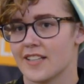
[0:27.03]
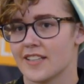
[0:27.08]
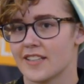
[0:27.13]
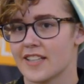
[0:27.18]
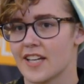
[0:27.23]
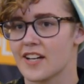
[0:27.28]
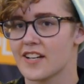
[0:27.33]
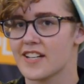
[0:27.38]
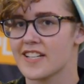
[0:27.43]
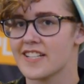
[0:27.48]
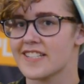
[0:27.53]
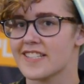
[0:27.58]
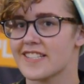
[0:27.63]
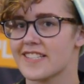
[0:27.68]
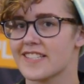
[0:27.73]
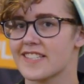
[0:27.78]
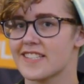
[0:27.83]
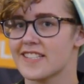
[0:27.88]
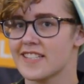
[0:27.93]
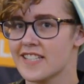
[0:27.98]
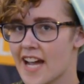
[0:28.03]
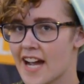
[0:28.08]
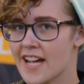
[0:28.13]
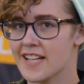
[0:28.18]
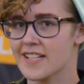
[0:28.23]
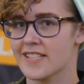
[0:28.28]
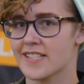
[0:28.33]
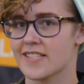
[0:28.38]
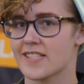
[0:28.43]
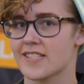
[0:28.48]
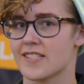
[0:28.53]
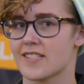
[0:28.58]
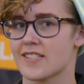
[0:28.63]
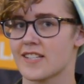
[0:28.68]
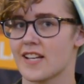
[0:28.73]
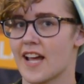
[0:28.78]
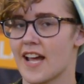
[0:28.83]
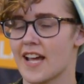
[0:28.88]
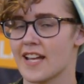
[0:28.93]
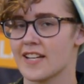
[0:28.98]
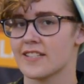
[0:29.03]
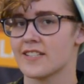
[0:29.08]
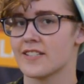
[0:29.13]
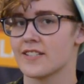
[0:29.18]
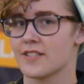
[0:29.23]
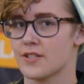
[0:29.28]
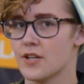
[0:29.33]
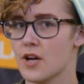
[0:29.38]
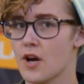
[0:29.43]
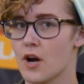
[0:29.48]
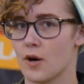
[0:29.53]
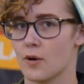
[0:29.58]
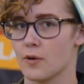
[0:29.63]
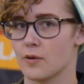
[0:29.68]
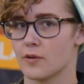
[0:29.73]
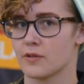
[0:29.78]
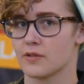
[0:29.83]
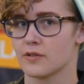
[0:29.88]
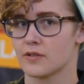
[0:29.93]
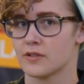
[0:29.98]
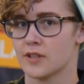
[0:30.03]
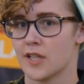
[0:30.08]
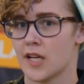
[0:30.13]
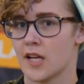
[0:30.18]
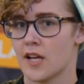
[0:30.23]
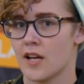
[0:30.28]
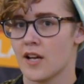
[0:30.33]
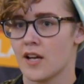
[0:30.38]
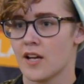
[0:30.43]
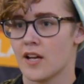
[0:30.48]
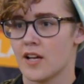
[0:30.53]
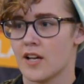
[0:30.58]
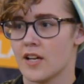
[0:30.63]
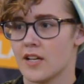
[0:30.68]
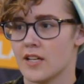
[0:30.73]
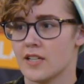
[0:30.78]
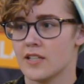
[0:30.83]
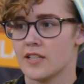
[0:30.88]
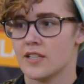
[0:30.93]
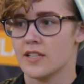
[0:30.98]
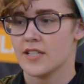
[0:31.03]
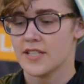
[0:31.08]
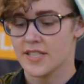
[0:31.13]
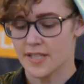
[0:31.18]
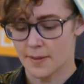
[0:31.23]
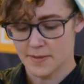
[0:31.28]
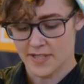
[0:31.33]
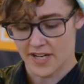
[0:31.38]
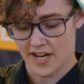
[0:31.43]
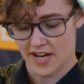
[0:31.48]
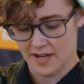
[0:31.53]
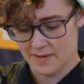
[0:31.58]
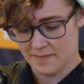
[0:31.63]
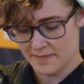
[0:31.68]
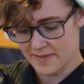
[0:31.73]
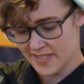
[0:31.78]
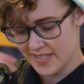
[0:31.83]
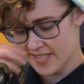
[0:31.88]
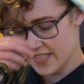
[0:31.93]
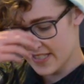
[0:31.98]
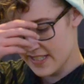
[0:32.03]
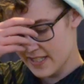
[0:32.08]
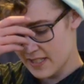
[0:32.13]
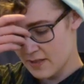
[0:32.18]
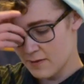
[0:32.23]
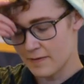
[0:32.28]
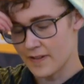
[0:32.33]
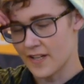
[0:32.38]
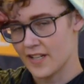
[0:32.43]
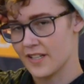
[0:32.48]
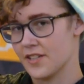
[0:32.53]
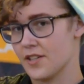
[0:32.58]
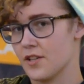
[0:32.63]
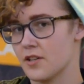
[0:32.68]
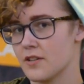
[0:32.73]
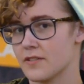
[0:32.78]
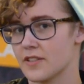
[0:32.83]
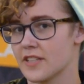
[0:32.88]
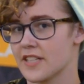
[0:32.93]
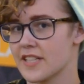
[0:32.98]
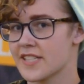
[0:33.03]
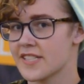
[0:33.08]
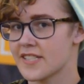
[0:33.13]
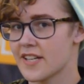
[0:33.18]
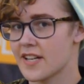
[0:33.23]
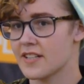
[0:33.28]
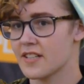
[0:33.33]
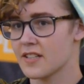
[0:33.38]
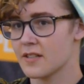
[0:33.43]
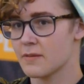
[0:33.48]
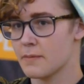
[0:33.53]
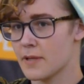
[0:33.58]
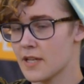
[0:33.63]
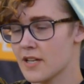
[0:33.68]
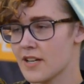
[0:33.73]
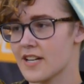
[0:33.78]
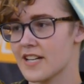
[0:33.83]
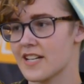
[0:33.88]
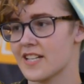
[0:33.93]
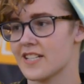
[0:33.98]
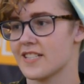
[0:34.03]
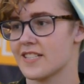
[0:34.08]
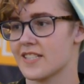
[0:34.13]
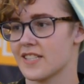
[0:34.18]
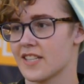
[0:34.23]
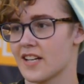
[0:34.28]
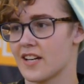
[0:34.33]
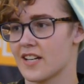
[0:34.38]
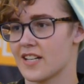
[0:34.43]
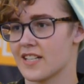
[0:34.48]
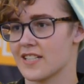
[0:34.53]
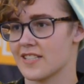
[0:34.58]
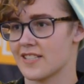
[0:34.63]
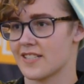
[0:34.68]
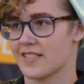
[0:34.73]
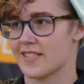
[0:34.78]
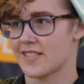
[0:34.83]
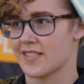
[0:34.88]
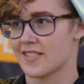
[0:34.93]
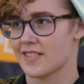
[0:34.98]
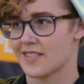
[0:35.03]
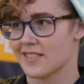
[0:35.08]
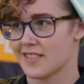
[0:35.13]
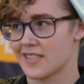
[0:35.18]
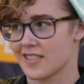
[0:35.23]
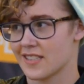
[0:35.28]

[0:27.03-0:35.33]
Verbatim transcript: There's yes and no. Sometimes you find that over extended periods there is,